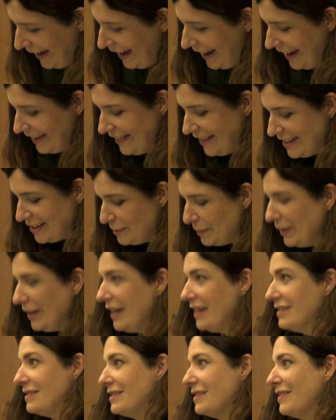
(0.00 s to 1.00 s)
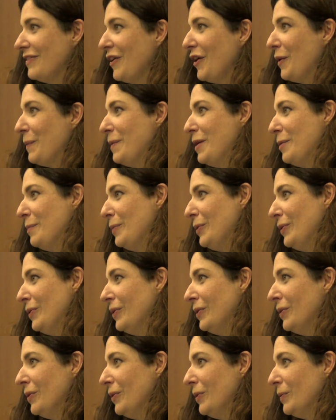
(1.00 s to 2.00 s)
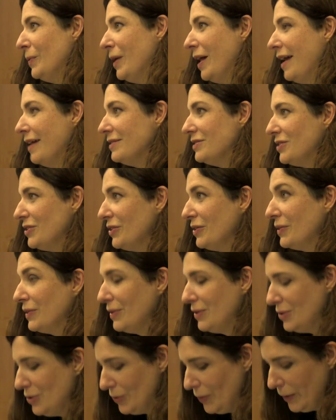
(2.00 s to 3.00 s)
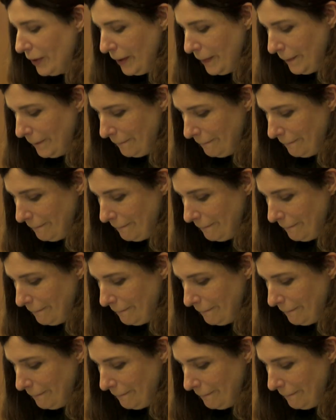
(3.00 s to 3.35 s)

In this place, there are people who will answer the door.